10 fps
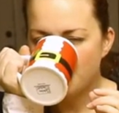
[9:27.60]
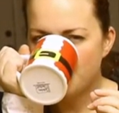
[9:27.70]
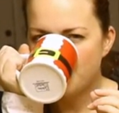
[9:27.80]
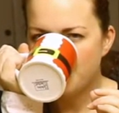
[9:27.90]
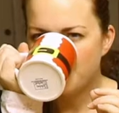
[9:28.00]

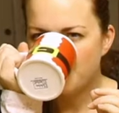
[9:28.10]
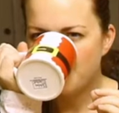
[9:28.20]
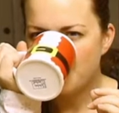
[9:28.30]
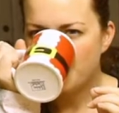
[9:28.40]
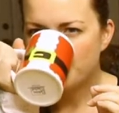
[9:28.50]

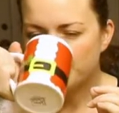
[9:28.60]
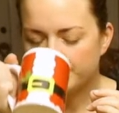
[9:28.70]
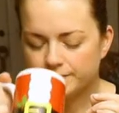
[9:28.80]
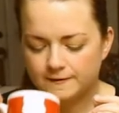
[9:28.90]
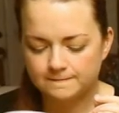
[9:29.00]

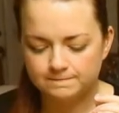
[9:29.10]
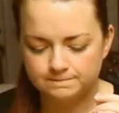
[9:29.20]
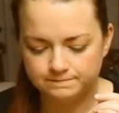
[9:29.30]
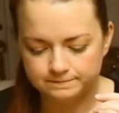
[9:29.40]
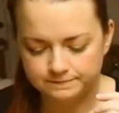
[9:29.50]

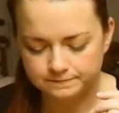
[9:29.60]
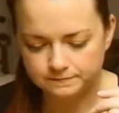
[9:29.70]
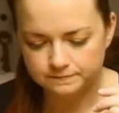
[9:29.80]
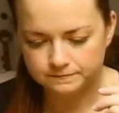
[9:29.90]
[no speech]